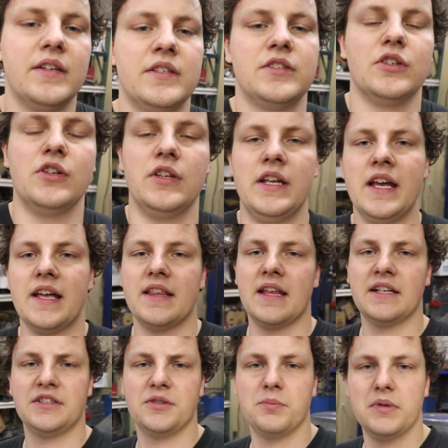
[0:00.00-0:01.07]
so yeah
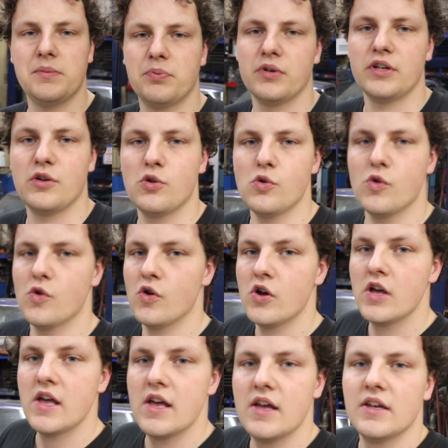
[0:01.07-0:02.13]
that should be pretty cool
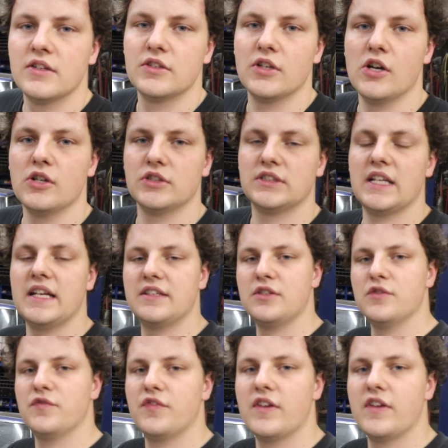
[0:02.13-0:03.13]
so stay tuned